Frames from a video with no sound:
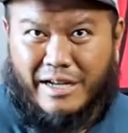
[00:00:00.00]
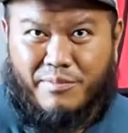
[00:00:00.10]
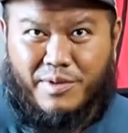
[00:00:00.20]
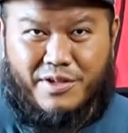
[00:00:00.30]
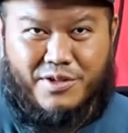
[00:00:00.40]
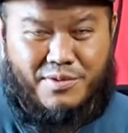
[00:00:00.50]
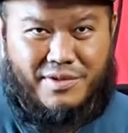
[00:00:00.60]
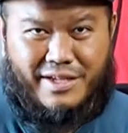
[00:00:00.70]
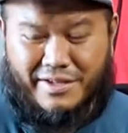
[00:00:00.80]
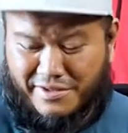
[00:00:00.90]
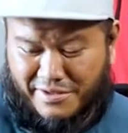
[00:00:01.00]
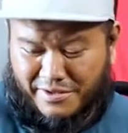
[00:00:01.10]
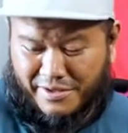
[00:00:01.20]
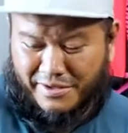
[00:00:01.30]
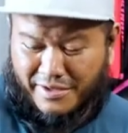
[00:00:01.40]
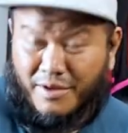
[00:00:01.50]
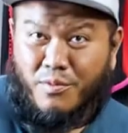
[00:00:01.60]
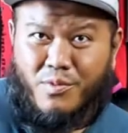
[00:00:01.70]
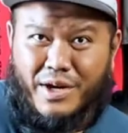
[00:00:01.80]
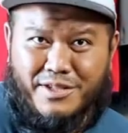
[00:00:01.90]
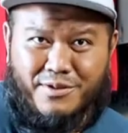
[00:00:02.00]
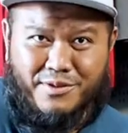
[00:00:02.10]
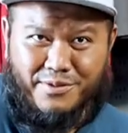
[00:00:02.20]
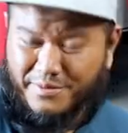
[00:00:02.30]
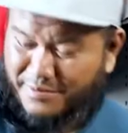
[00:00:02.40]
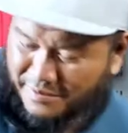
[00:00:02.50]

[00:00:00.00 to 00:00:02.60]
I'm pretty sure that this is not wise to do.